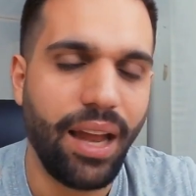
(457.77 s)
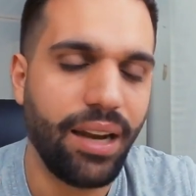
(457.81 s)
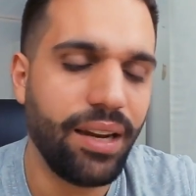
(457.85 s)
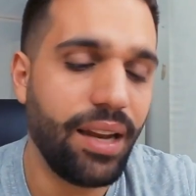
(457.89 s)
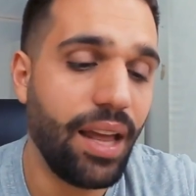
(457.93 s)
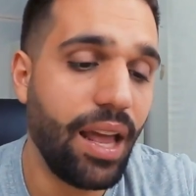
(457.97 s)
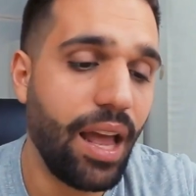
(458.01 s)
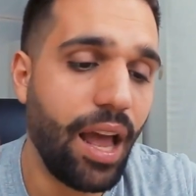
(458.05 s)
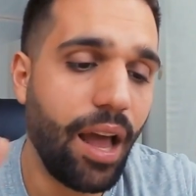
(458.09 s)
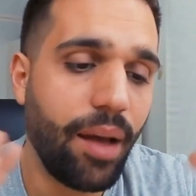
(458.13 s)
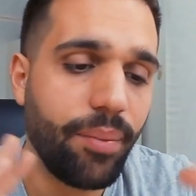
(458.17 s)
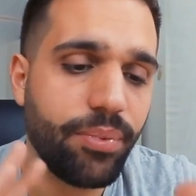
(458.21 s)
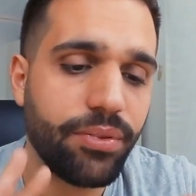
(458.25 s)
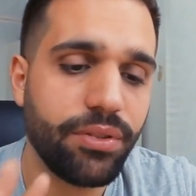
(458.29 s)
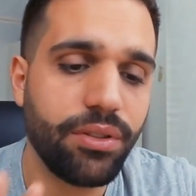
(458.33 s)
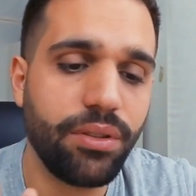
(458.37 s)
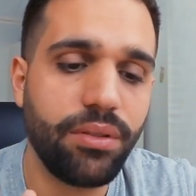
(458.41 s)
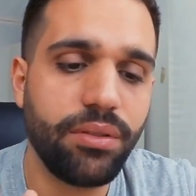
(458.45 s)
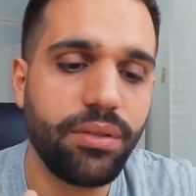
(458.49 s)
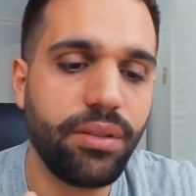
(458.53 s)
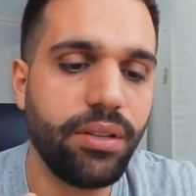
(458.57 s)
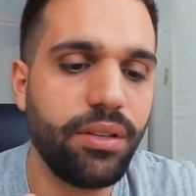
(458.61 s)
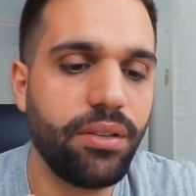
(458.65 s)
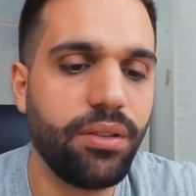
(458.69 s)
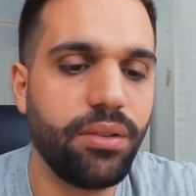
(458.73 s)
And they
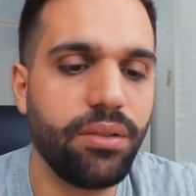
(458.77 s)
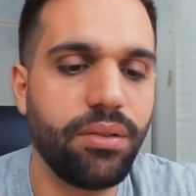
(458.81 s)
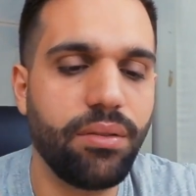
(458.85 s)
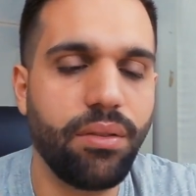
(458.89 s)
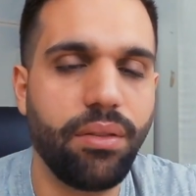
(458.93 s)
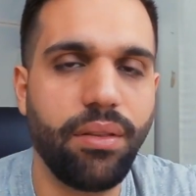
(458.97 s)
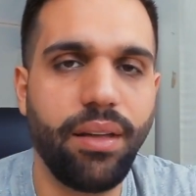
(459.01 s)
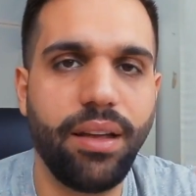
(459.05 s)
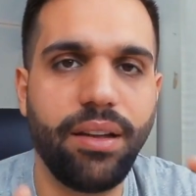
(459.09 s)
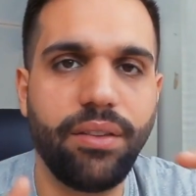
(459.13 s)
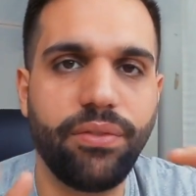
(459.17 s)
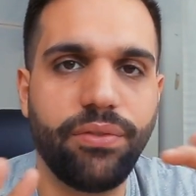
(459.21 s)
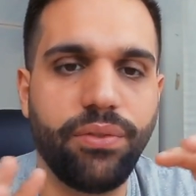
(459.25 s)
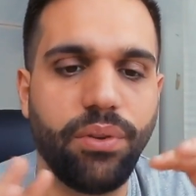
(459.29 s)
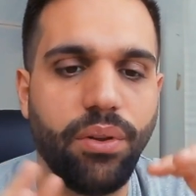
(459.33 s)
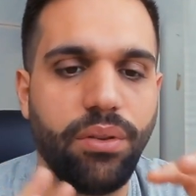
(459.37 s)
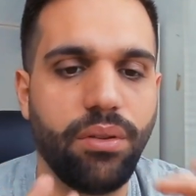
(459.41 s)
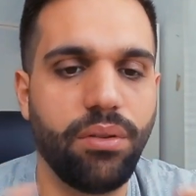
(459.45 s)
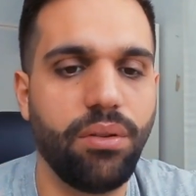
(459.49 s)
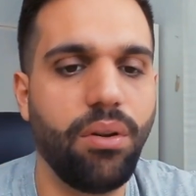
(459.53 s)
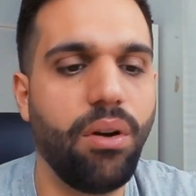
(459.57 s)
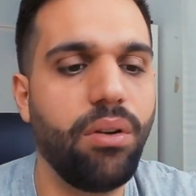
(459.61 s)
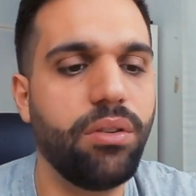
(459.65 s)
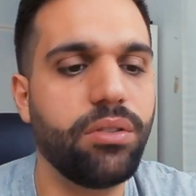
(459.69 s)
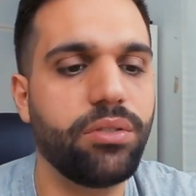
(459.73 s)
absolutely don't think for
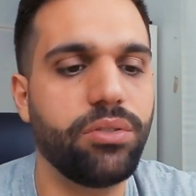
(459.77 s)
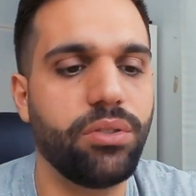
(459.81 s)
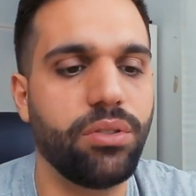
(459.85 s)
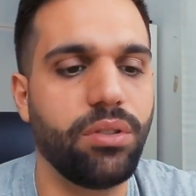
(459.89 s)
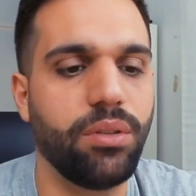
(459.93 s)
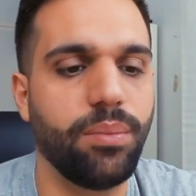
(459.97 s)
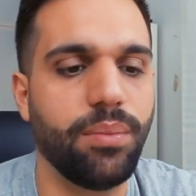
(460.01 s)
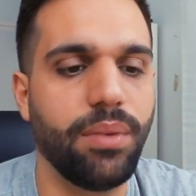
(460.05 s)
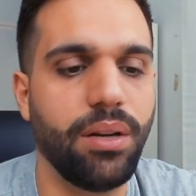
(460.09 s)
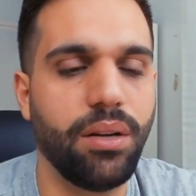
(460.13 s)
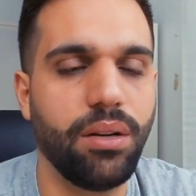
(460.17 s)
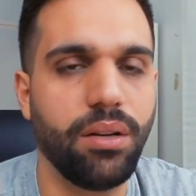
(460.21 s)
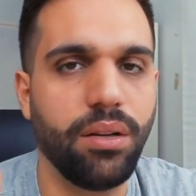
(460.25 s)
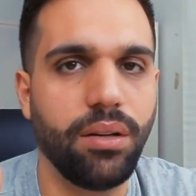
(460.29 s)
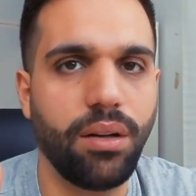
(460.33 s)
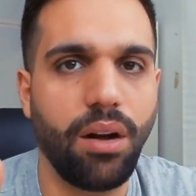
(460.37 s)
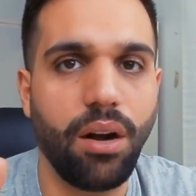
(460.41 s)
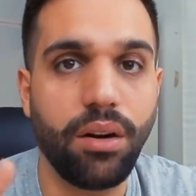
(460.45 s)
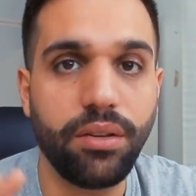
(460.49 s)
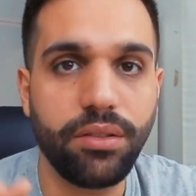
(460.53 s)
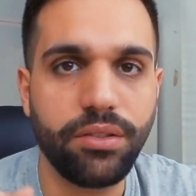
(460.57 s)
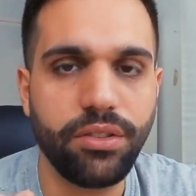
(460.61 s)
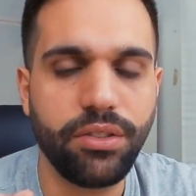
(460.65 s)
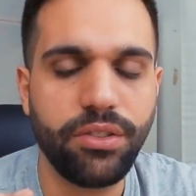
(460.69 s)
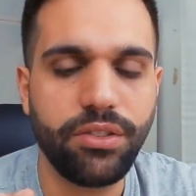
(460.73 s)
the long term.
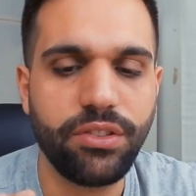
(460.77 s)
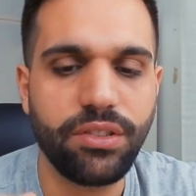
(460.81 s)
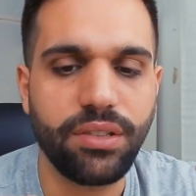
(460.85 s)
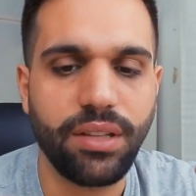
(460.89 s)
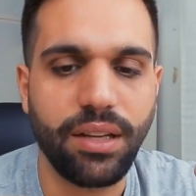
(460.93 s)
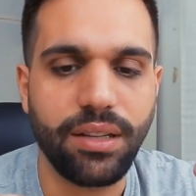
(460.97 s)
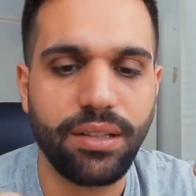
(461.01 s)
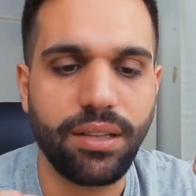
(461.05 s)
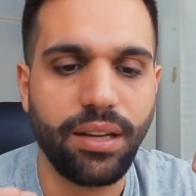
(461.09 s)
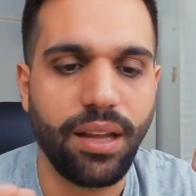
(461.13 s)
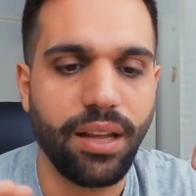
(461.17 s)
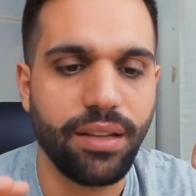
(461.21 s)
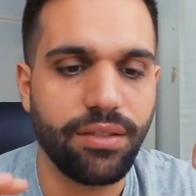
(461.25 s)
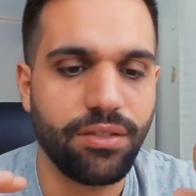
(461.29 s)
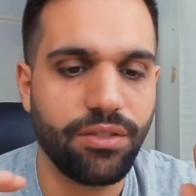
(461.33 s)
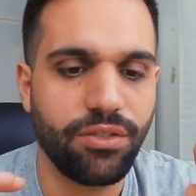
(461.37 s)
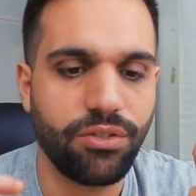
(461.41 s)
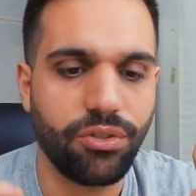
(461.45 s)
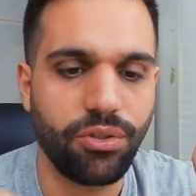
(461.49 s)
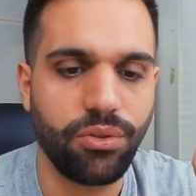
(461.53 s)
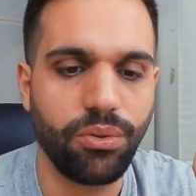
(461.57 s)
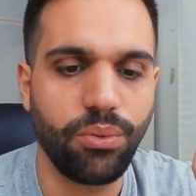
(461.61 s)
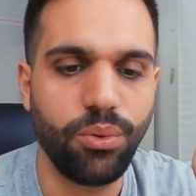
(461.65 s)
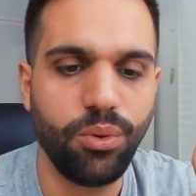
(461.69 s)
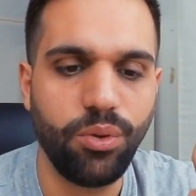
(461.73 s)
Artist that gets
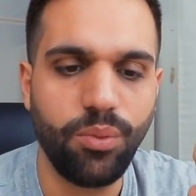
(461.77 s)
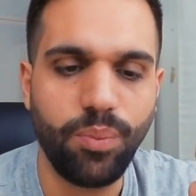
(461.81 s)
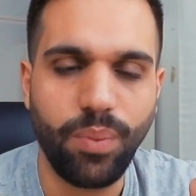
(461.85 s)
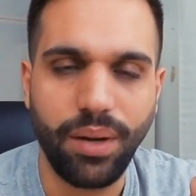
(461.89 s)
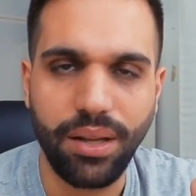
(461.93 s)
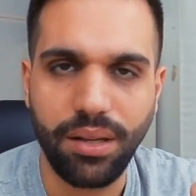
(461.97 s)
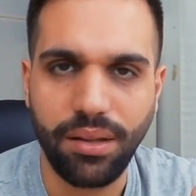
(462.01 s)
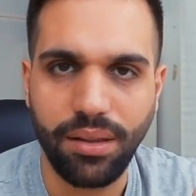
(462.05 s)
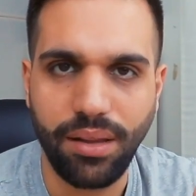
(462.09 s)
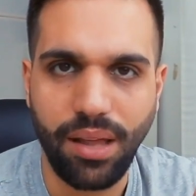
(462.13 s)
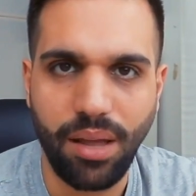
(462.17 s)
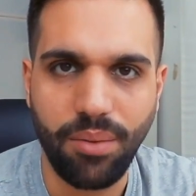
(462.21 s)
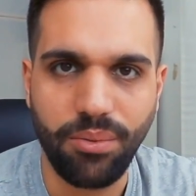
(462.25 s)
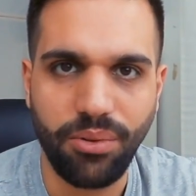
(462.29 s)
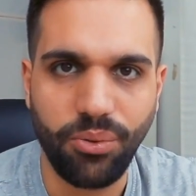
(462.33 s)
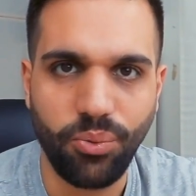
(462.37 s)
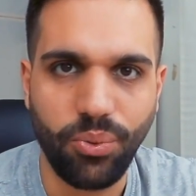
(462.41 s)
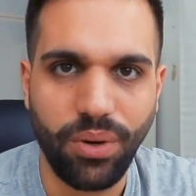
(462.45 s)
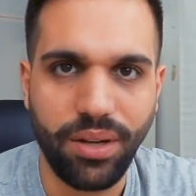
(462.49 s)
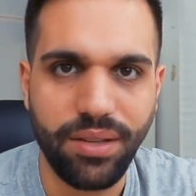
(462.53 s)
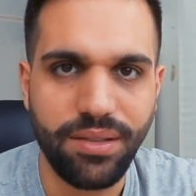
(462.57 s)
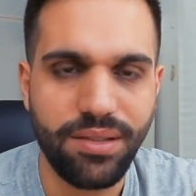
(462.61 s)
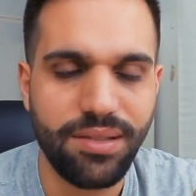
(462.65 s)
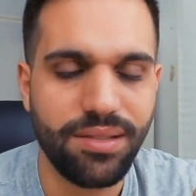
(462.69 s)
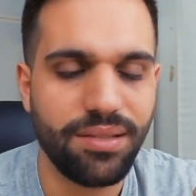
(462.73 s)
screwed by a label
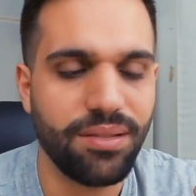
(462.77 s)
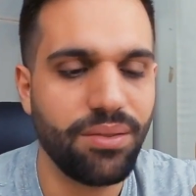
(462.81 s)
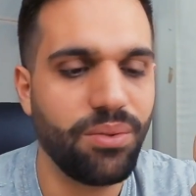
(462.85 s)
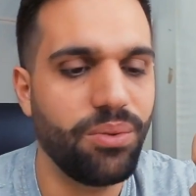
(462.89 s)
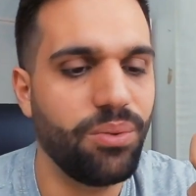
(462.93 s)
once